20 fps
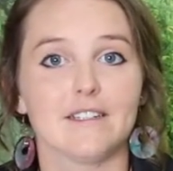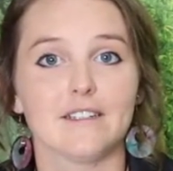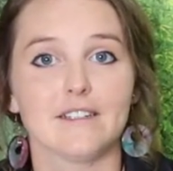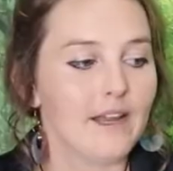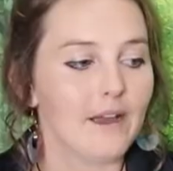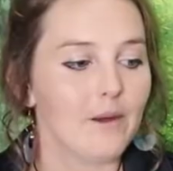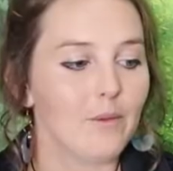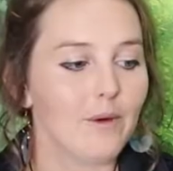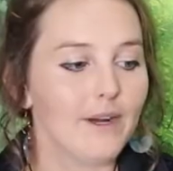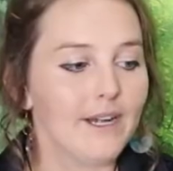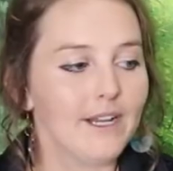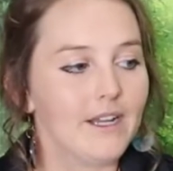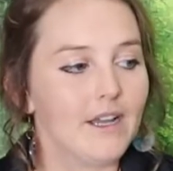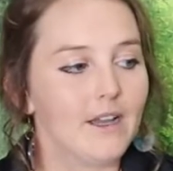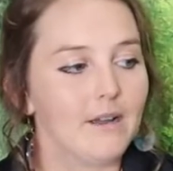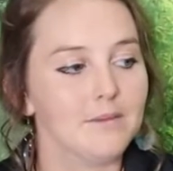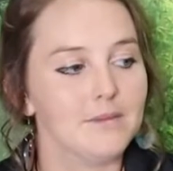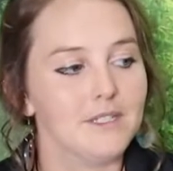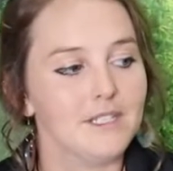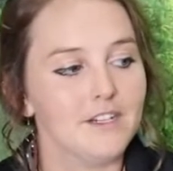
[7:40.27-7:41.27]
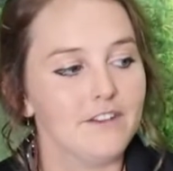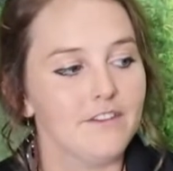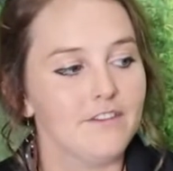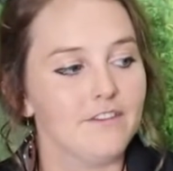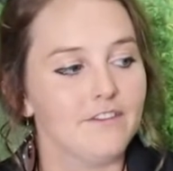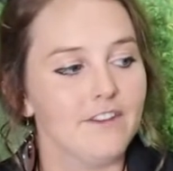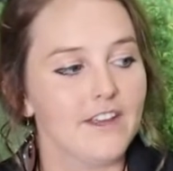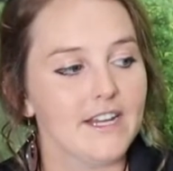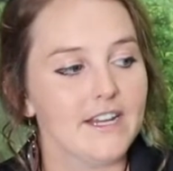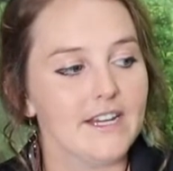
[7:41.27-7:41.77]
Now, when it comes to
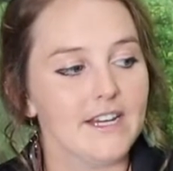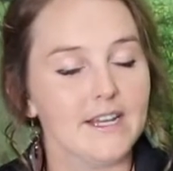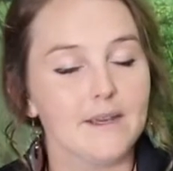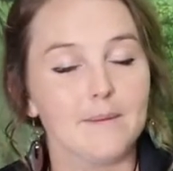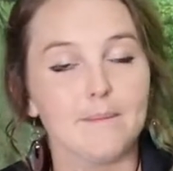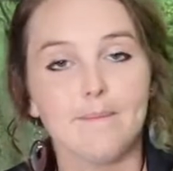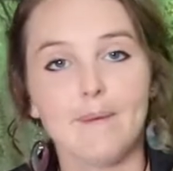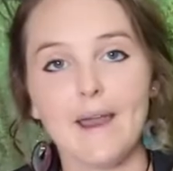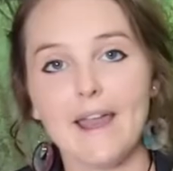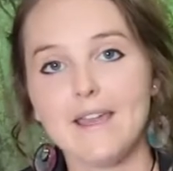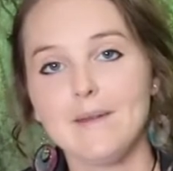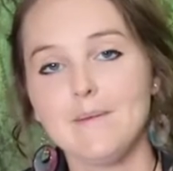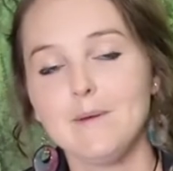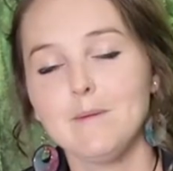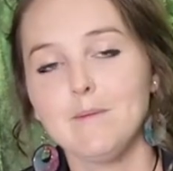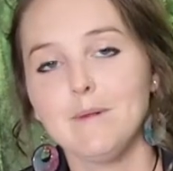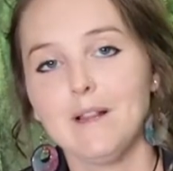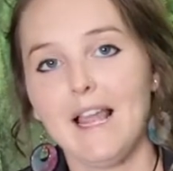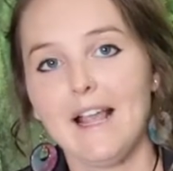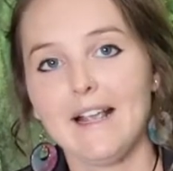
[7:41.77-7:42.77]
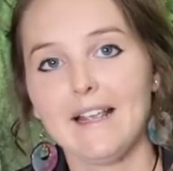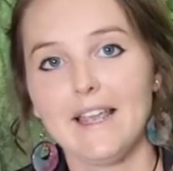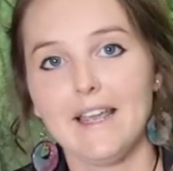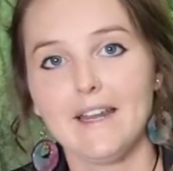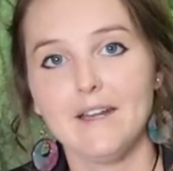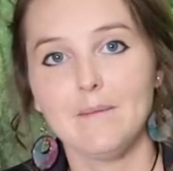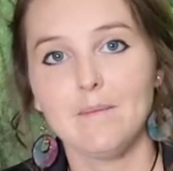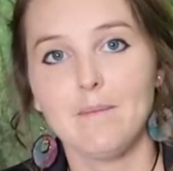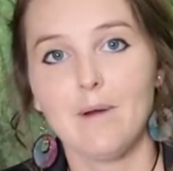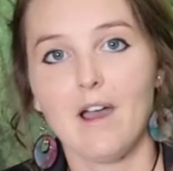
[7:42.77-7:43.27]
feeding baby
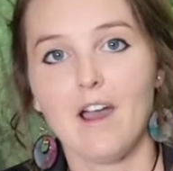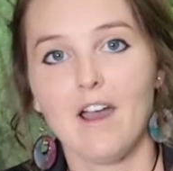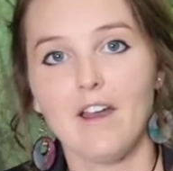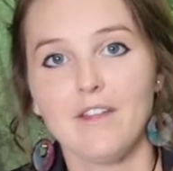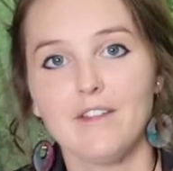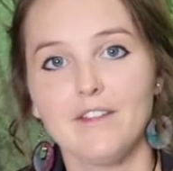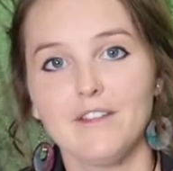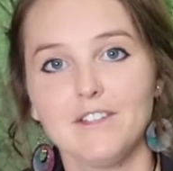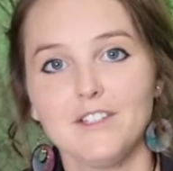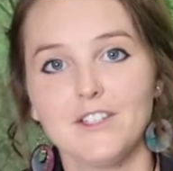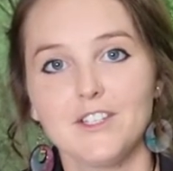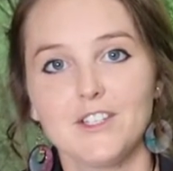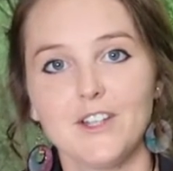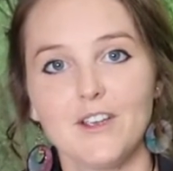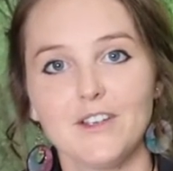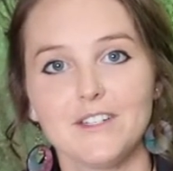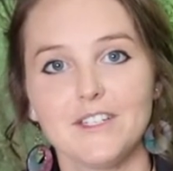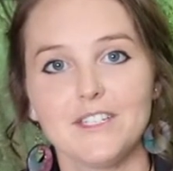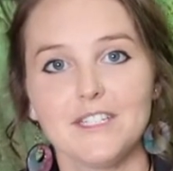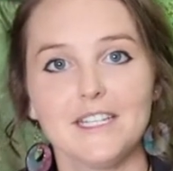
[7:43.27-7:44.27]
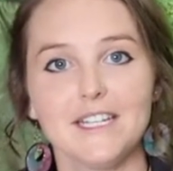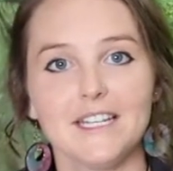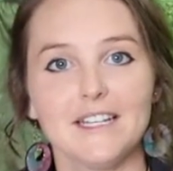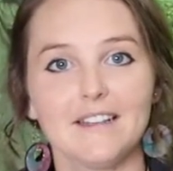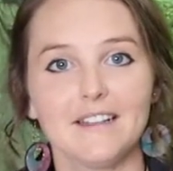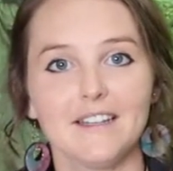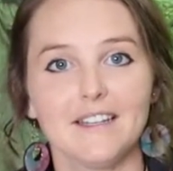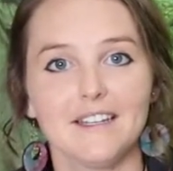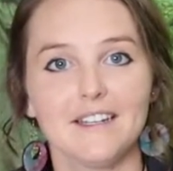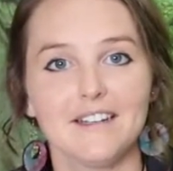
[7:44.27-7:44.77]
black-headed pythons, so
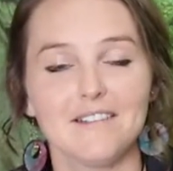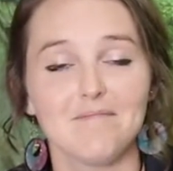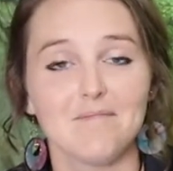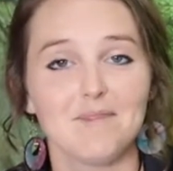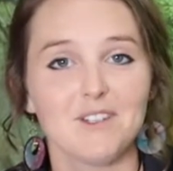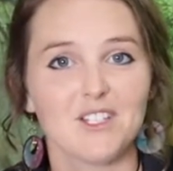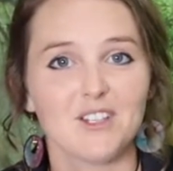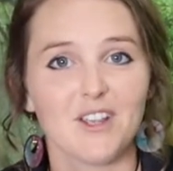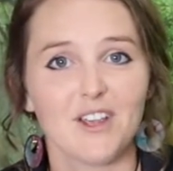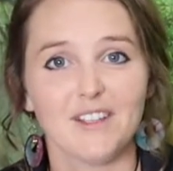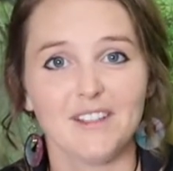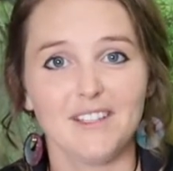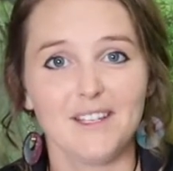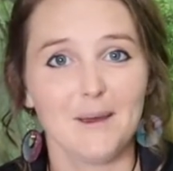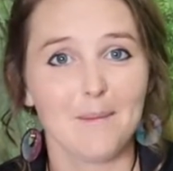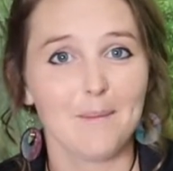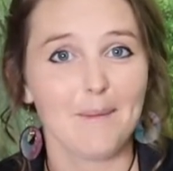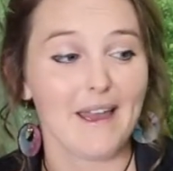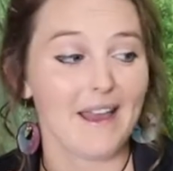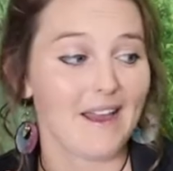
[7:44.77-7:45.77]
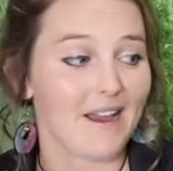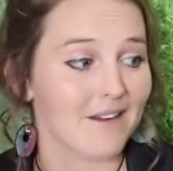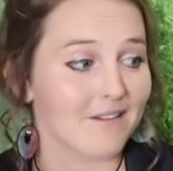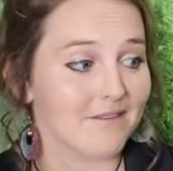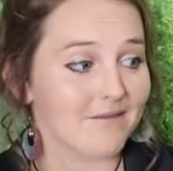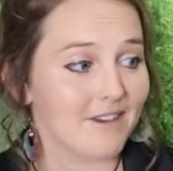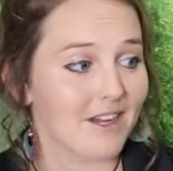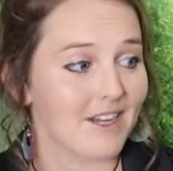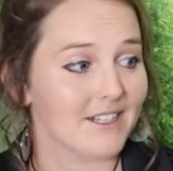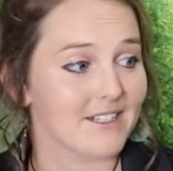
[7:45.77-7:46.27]
Diglett is only about,
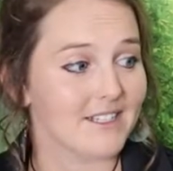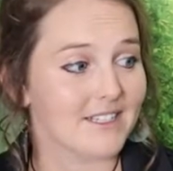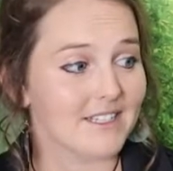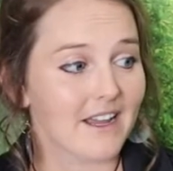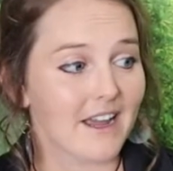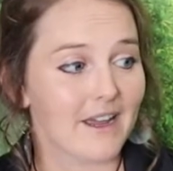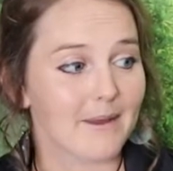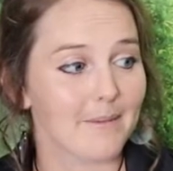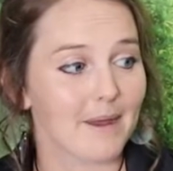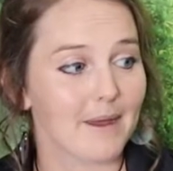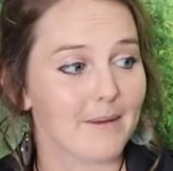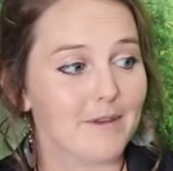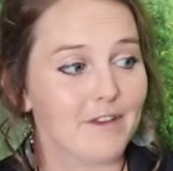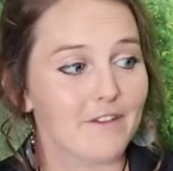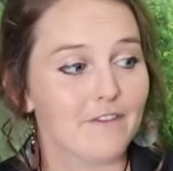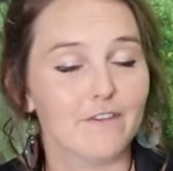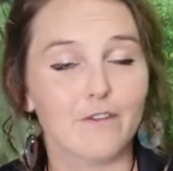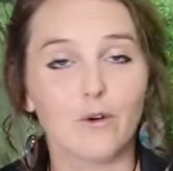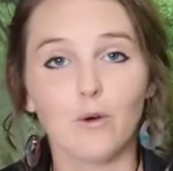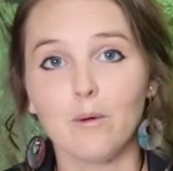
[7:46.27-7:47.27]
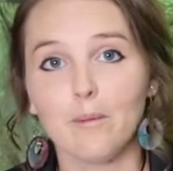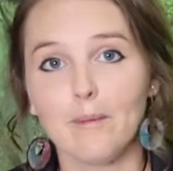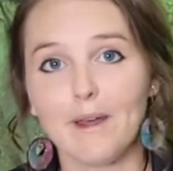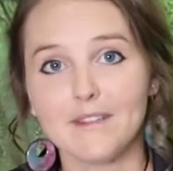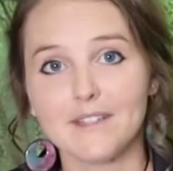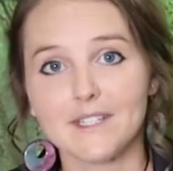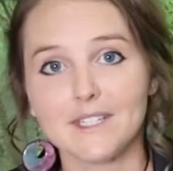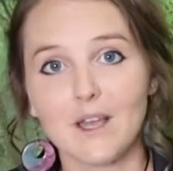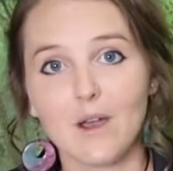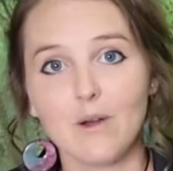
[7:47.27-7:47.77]
I'd say maybe 4
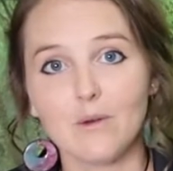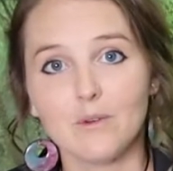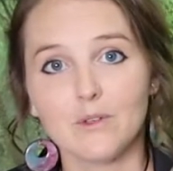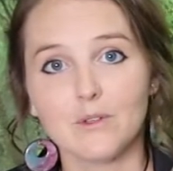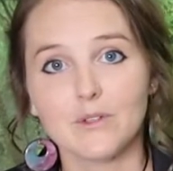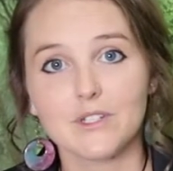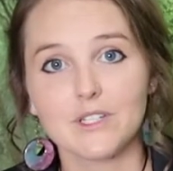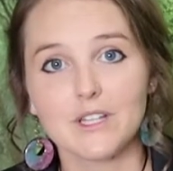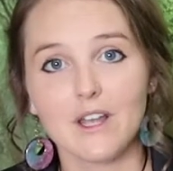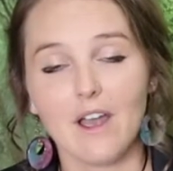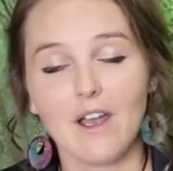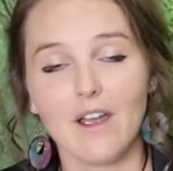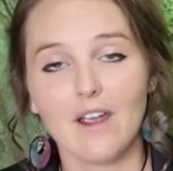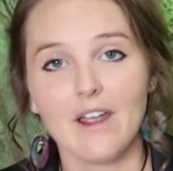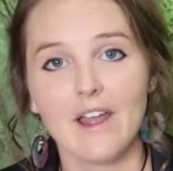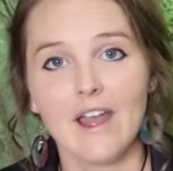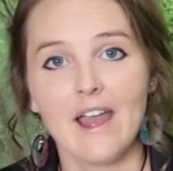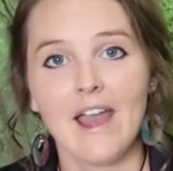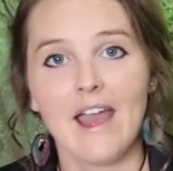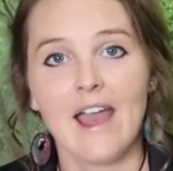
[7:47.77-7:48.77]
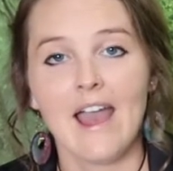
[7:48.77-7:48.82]
months old or so.